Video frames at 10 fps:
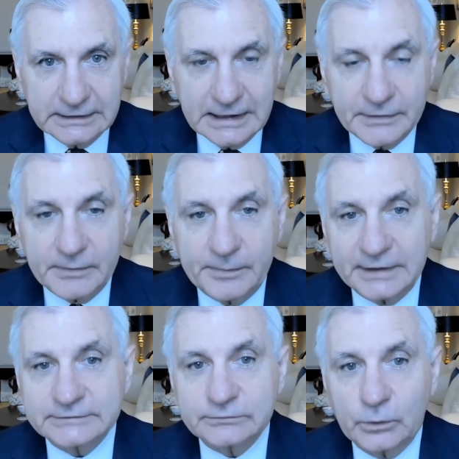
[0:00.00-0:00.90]
And the
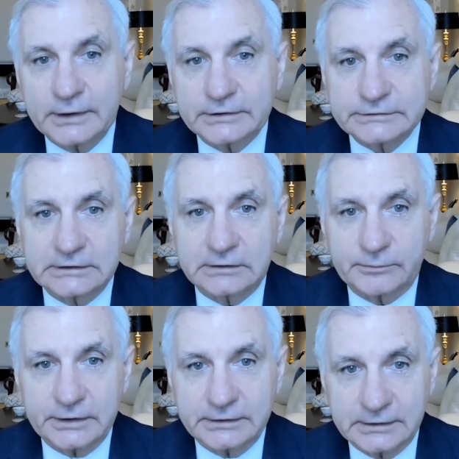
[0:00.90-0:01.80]
best way to
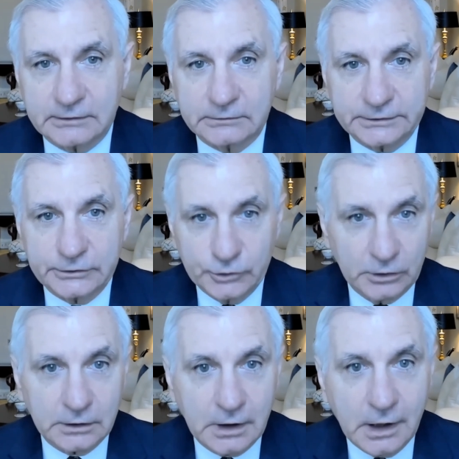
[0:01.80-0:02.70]
celebrate not only
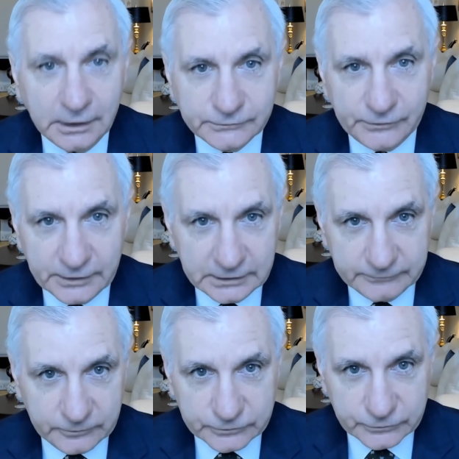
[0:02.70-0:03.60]
your 100th
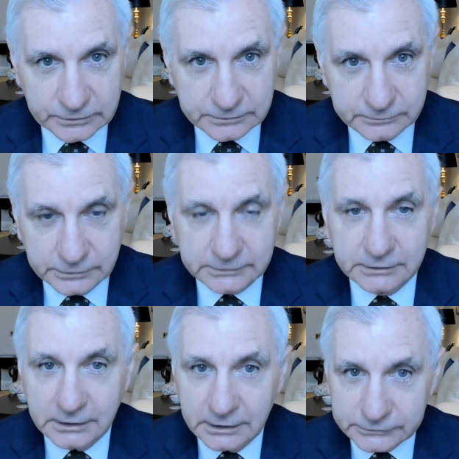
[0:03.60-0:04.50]
anniversary, but
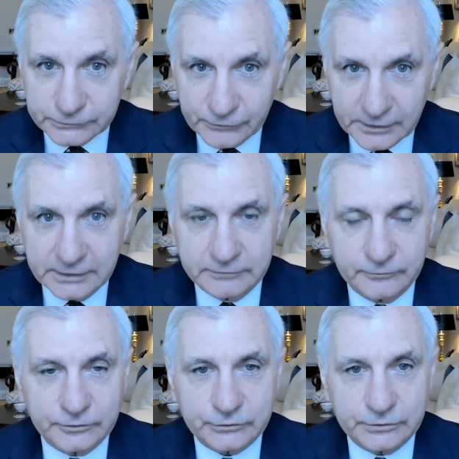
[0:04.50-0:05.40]
the 100th
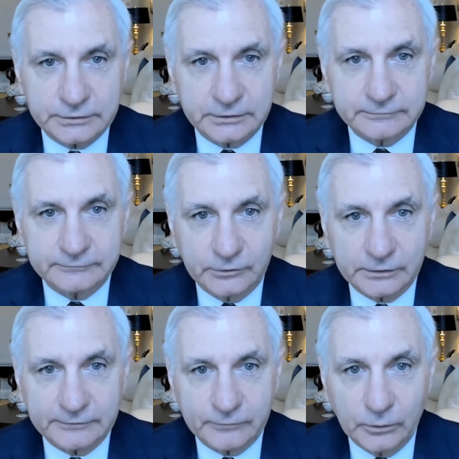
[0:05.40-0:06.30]
anniversary of
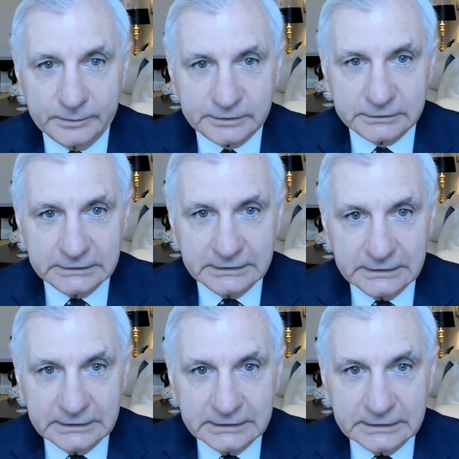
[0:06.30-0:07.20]
voting for women,
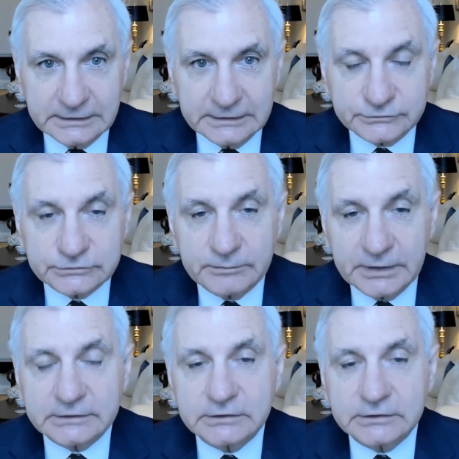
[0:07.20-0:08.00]
is to make the